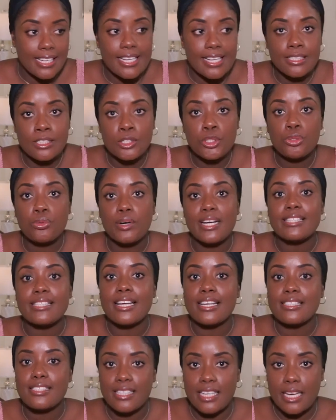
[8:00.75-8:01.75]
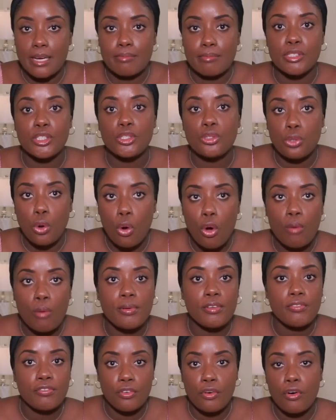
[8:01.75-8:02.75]
into a Deciem store
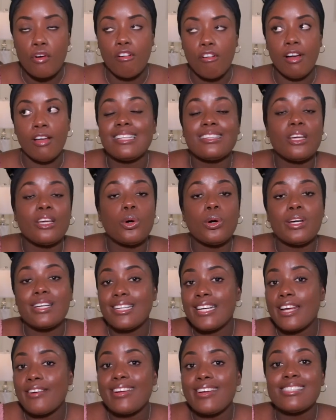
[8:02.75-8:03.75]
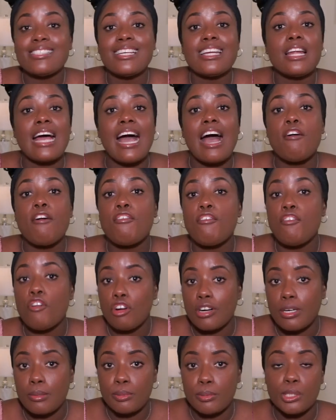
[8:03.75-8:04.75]
before. The Ordinary is an
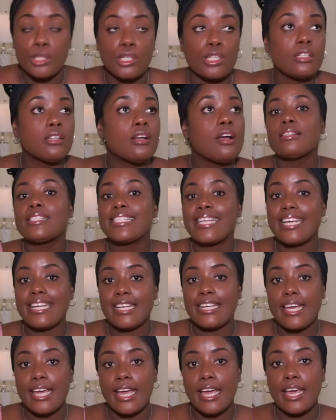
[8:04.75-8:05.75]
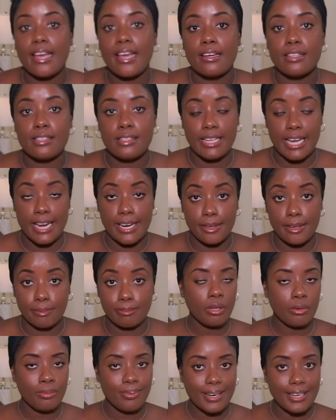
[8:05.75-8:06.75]
affordable skincare line,
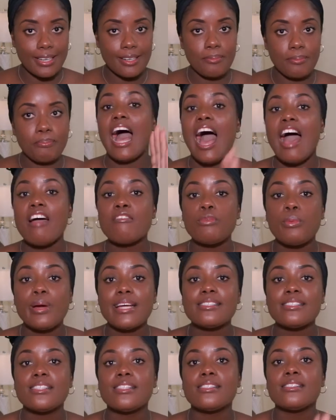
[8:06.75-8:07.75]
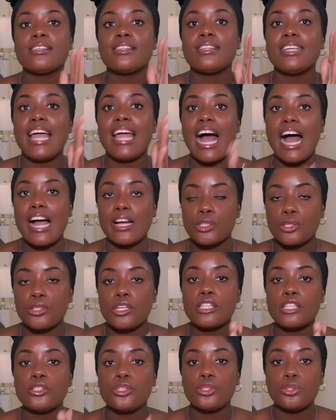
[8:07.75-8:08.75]
right? I've went into the
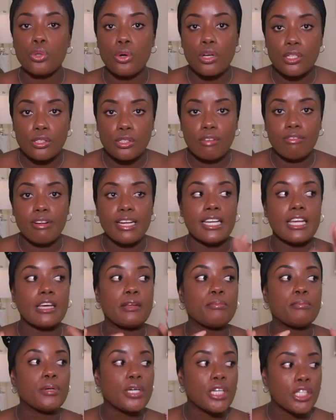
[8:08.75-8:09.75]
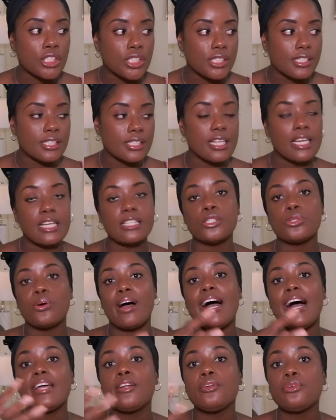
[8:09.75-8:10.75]
actual stores already and purchased things, so
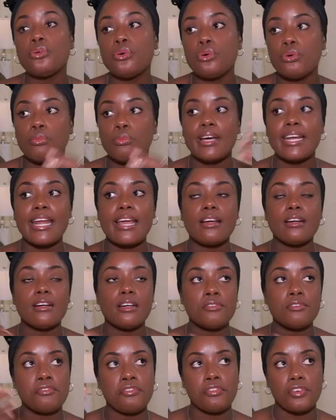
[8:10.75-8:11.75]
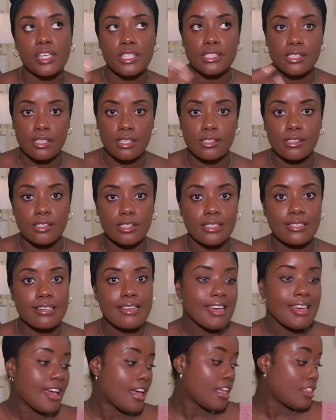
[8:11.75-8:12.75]
I know when I convert it,
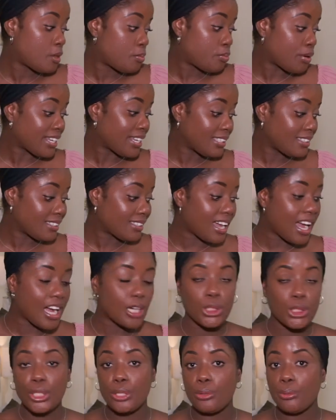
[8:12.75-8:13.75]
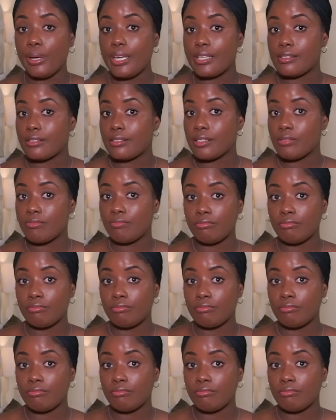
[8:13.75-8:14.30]
the prices are actually great.